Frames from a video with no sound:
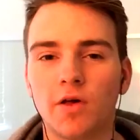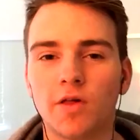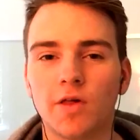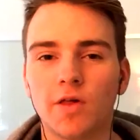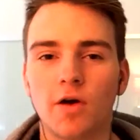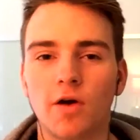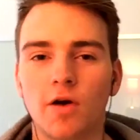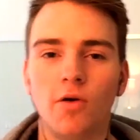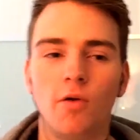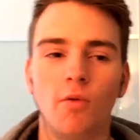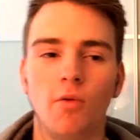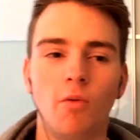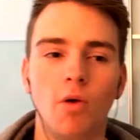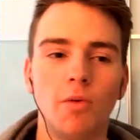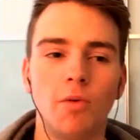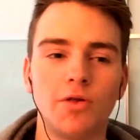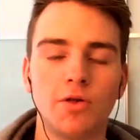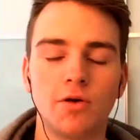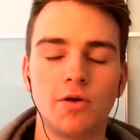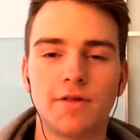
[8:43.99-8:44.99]
ago or so,
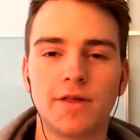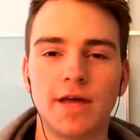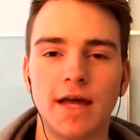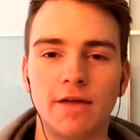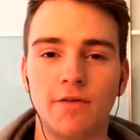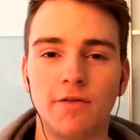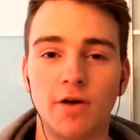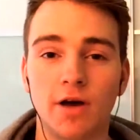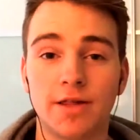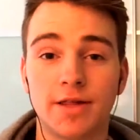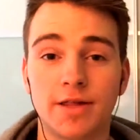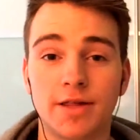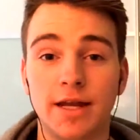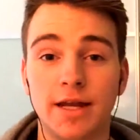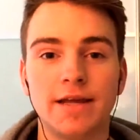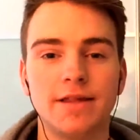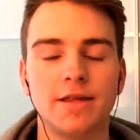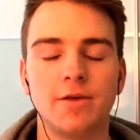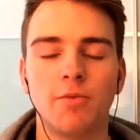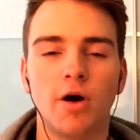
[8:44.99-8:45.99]
what would you have said if I
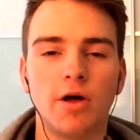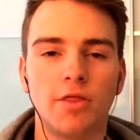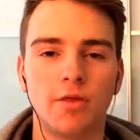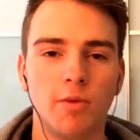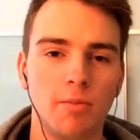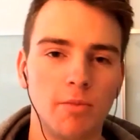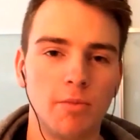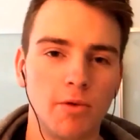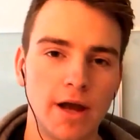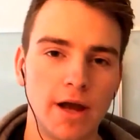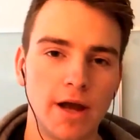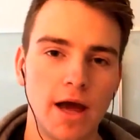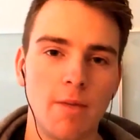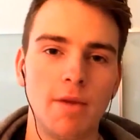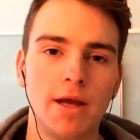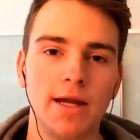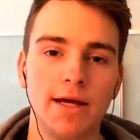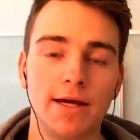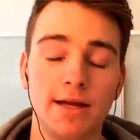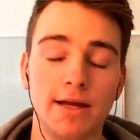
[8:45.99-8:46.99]
said, is he worth the
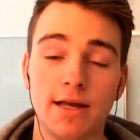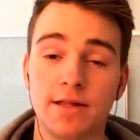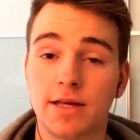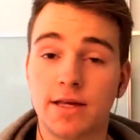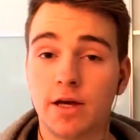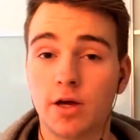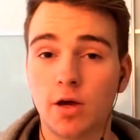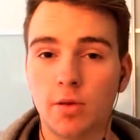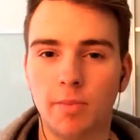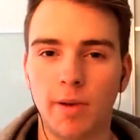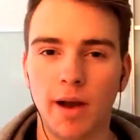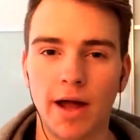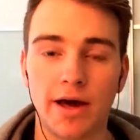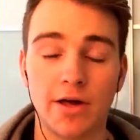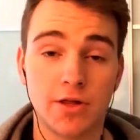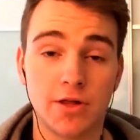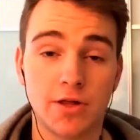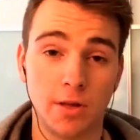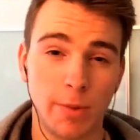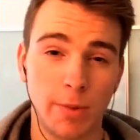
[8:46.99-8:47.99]
1.8 million? Is he a good
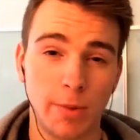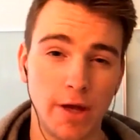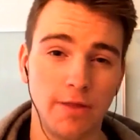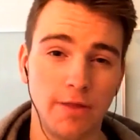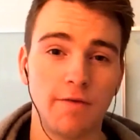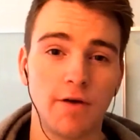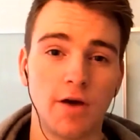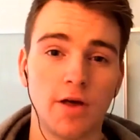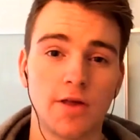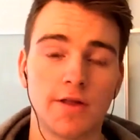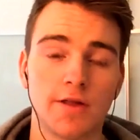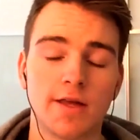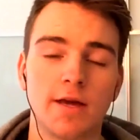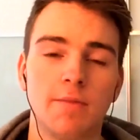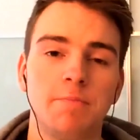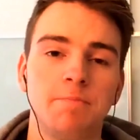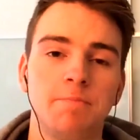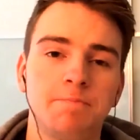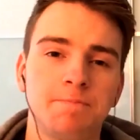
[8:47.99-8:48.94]
player? Should he be in the first team?